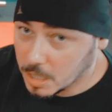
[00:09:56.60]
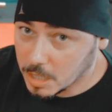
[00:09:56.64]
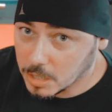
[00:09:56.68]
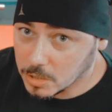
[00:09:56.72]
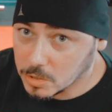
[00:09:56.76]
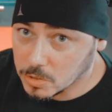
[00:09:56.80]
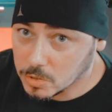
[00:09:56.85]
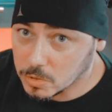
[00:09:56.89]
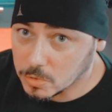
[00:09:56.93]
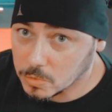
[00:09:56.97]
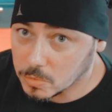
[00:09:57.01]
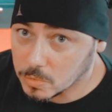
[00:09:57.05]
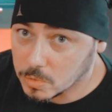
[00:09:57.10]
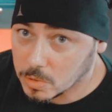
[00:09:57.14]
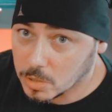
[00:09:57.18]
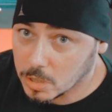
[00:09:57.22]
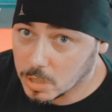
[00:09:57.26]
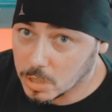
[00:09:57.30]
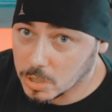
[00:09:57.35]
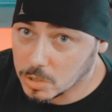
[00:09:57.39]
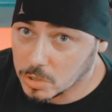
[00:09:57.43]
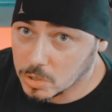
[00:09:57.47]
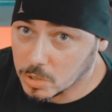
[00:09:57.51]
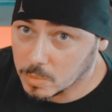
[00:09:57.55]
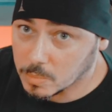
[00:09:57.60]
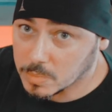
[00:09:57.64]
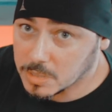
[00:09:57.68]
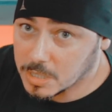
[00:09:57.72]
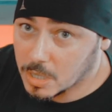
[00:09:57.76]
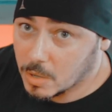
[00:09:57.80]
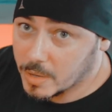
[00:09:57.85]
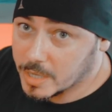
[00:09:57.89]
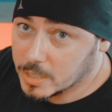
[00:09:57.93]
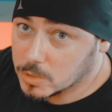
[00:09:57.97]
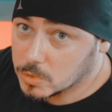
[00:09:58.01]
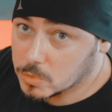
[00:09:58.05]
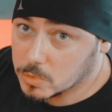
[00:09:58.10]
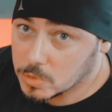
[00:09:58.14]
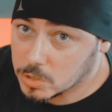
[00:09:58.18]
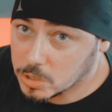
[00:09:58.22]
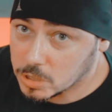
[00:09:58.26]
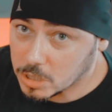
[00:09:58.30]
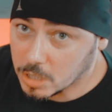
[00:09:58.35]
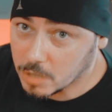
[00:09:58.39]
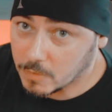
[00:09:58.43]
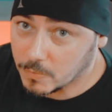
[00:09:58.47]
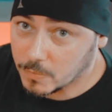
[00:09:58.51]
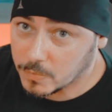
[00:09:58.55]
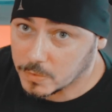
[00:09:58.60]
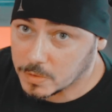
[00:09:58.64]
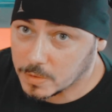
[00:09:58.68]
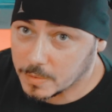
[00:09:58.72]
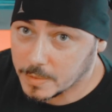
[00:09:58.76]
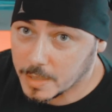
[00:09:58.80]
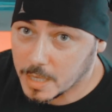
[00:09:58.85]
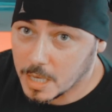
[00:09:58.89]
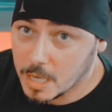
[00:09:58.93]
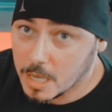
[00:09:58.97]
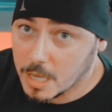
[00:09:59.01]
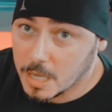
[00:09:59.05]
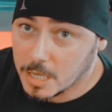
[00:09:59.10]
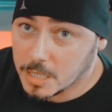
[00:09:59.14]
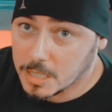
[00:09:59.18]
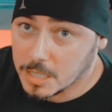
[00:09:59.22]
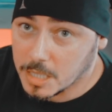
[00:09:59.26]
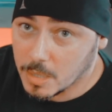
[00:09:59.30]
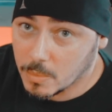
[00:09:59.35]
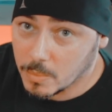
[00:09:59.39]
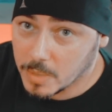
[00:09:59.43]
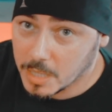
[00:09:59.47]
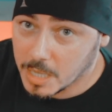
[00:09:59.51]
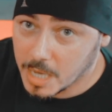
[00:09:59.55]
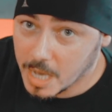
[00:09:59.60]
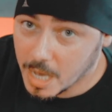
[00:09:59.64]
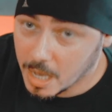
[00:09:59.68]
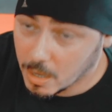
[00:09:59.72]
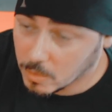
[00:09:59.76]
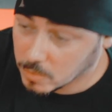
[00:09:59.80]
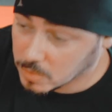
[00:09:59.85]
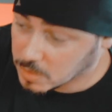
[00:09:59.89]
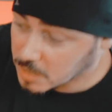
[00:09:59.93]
into a jump sao as you shift. Then we cow